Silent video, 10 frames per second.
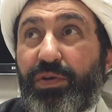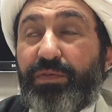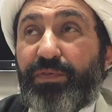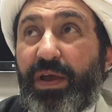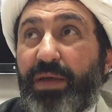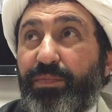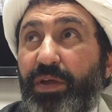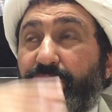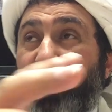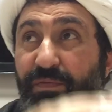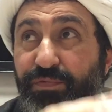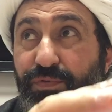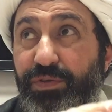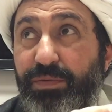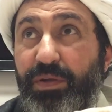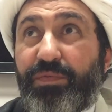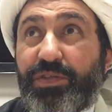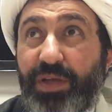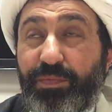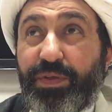So if I am not comfortable
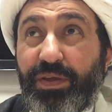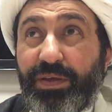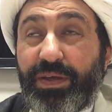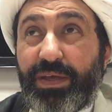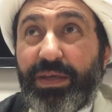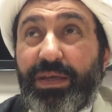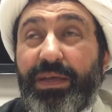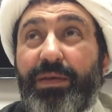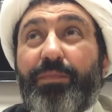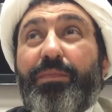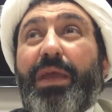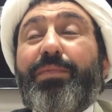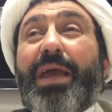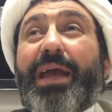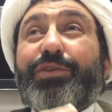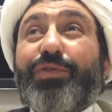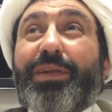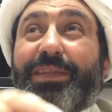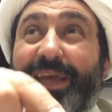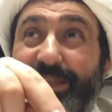with something, maybe
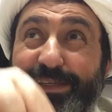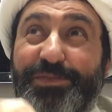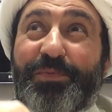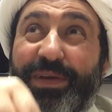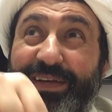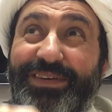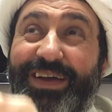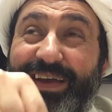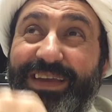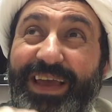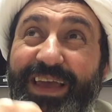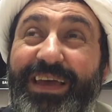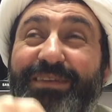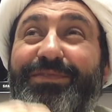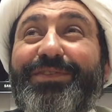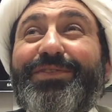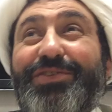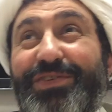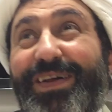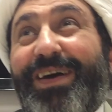actually that is where I have to
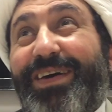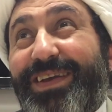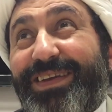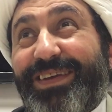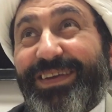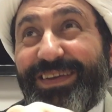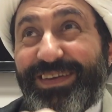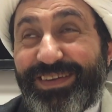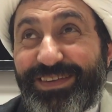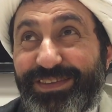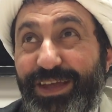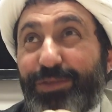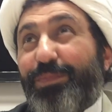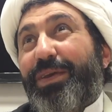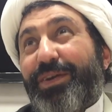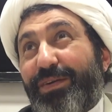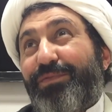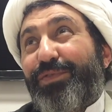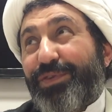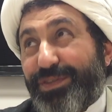try not being
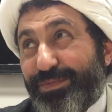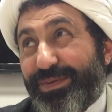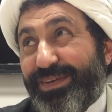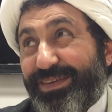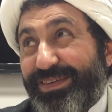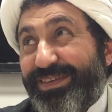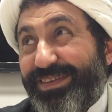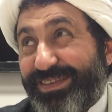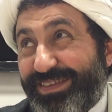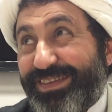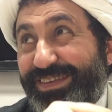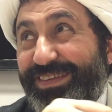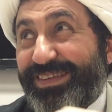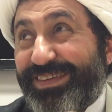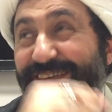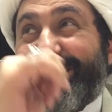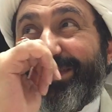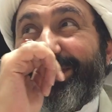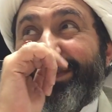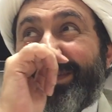comfortable. You know?